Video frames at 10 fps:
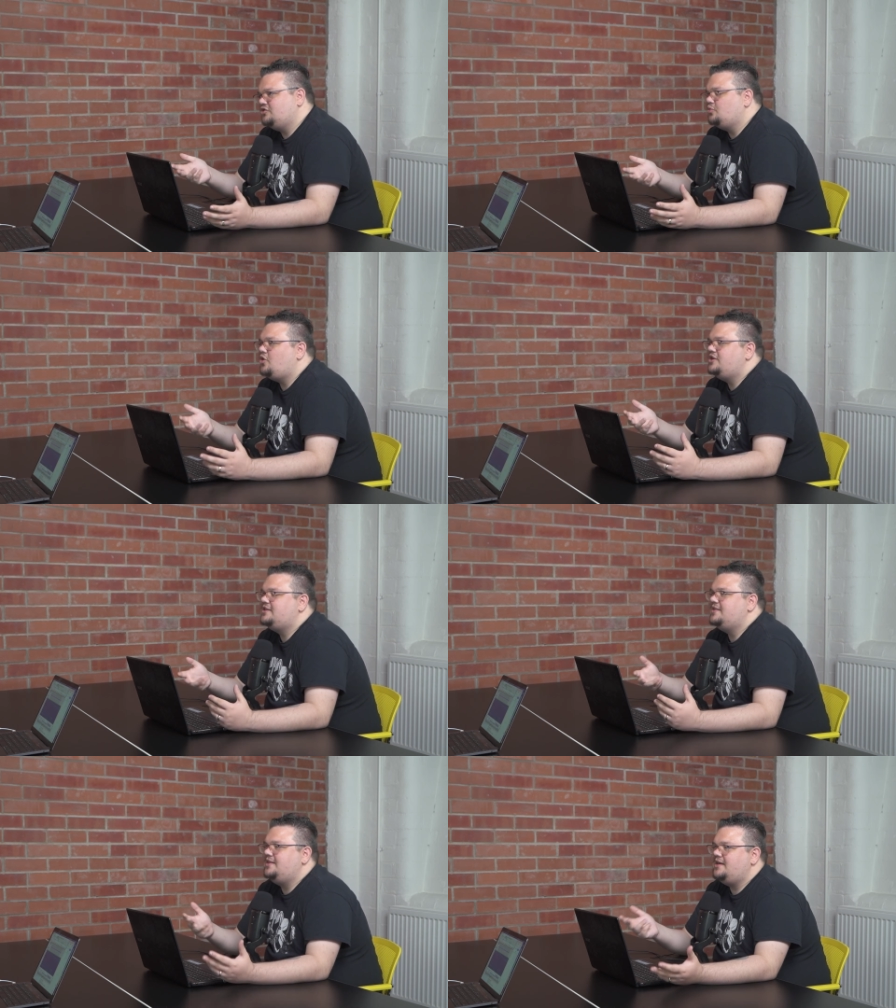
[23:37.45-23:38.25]
So what is
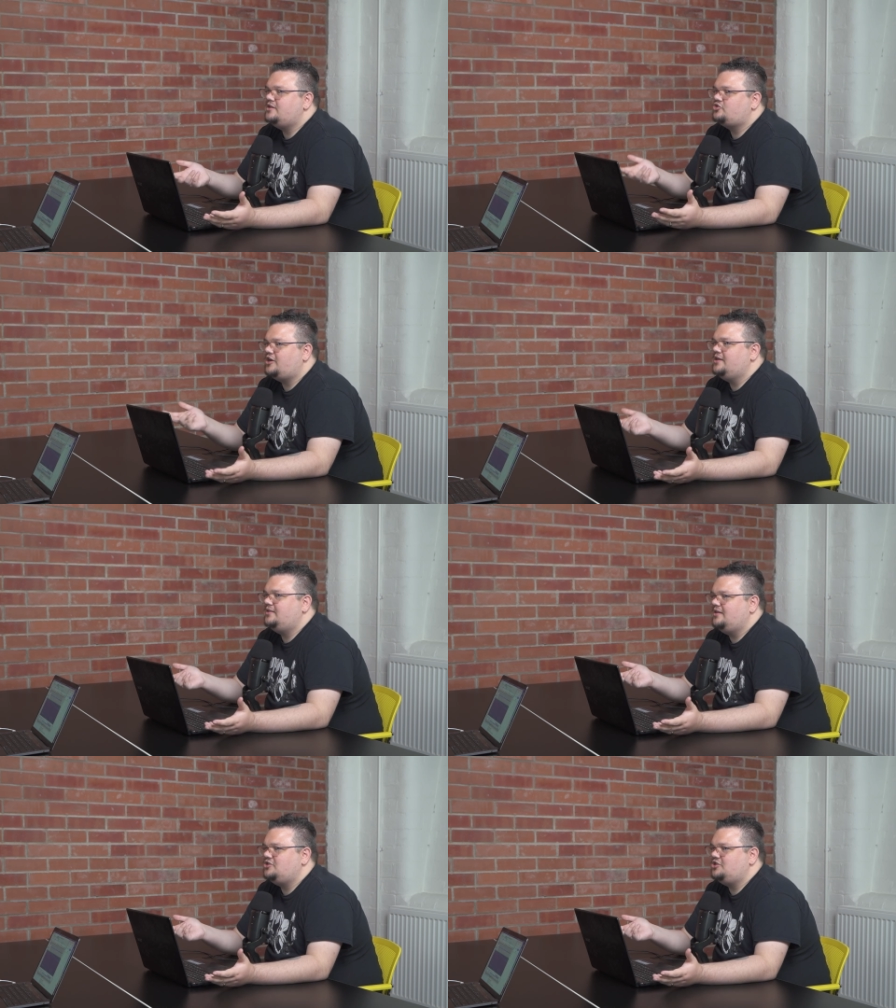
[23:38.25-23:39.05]
it they're trying
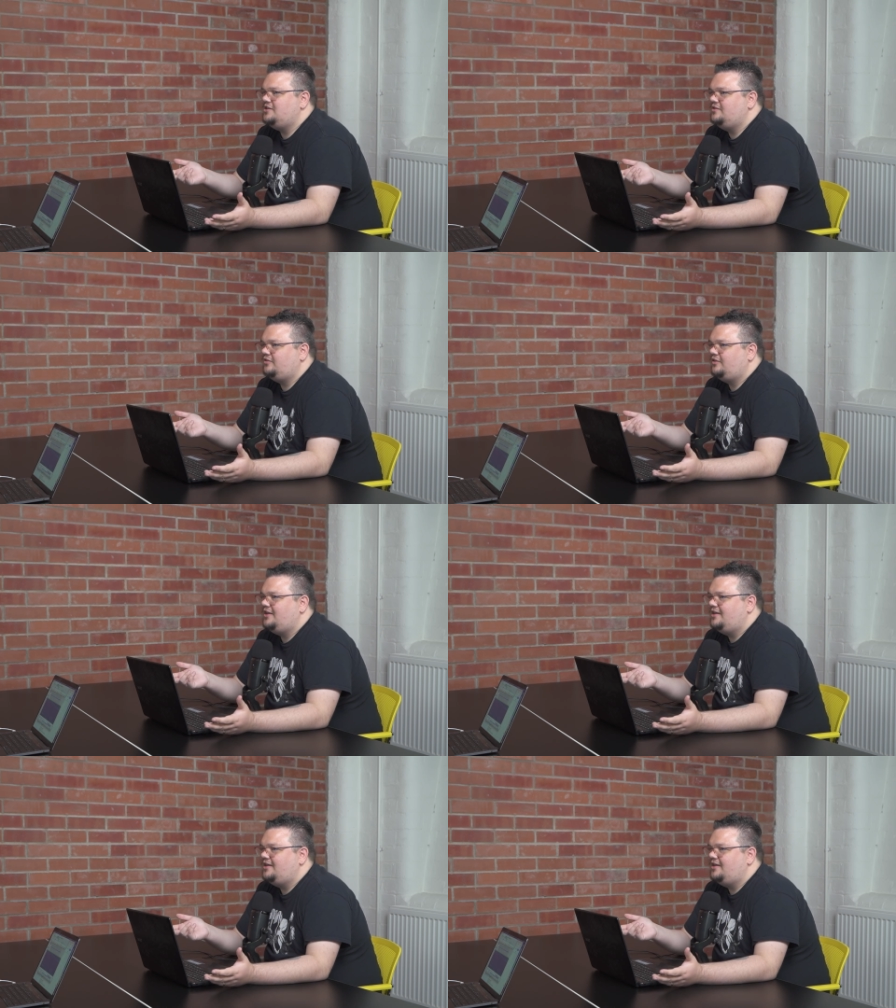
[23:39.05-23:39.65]
to achieve?